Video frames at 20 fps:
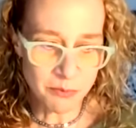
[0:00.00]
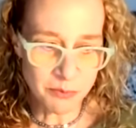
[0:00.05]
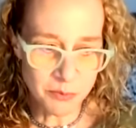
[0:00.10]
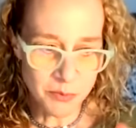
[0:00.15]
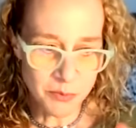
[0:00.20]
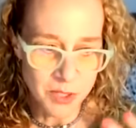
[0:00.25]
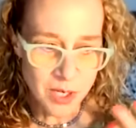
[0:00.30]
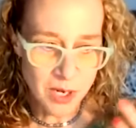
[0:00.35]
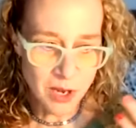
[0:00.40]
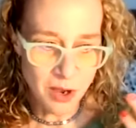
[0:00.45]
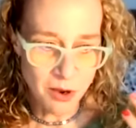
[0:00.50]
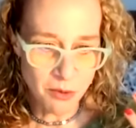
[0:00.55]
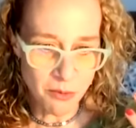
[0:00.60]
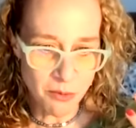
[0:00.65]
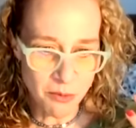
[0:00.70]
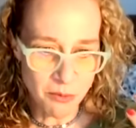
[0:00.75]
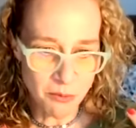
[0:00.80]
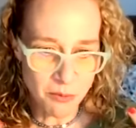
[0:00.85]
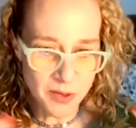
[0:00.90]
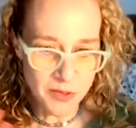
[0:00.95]
you
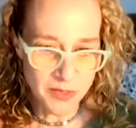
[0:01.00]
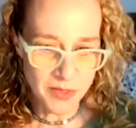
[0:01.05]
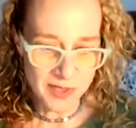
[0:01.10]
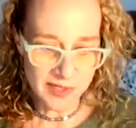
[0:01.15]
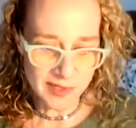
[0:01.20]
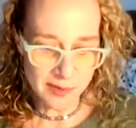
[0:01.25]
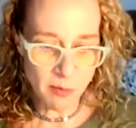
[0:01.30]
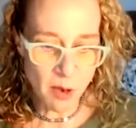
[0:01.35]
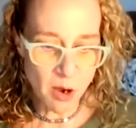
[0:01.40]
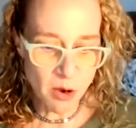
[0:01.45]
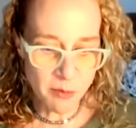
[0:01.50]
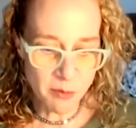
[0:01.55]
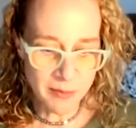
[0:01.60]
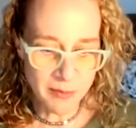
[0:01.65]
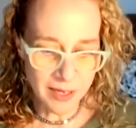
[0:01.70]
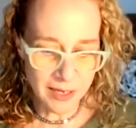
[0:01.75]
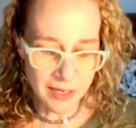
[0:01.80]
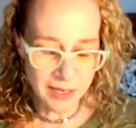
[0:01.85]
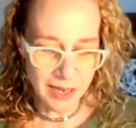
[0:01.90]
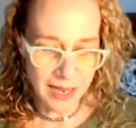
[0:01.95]
know with this
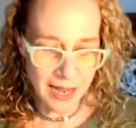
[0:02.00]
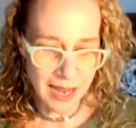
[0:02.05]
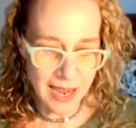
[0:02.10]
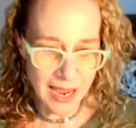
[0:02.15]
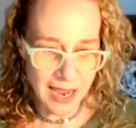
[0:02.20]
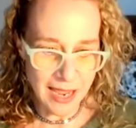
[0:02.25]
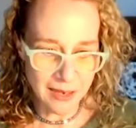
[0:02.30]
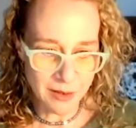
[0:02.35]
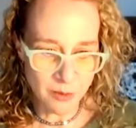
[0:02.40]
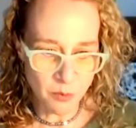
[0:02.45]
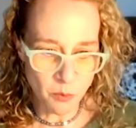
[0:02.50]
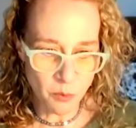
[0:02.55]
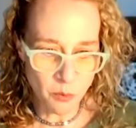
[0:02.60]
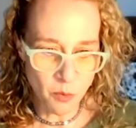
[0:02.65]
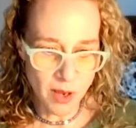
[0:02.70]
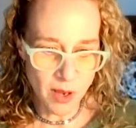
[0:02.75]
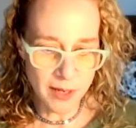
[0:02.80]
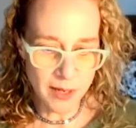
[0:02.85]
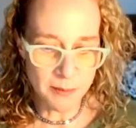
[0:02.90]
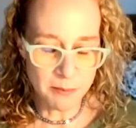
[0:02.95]
moment and
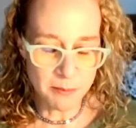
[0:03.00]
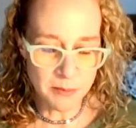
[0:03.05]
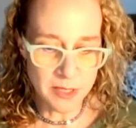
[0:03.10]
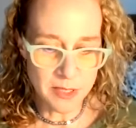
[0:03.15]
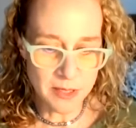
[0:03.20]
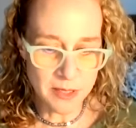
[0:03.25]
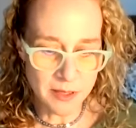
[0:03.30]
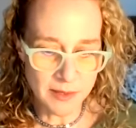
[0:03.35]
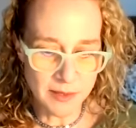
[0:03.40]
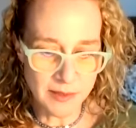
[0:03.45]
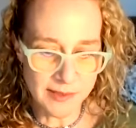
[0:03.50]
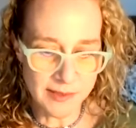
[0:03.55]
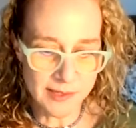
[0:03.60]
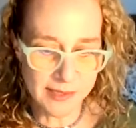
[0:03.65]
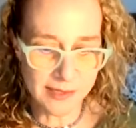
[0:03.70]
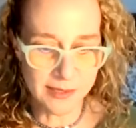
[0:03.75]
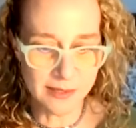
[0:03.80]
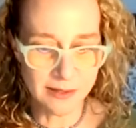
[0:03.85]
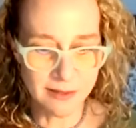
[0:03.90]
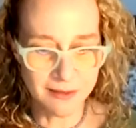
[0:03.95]
what it
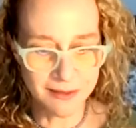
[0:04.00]
means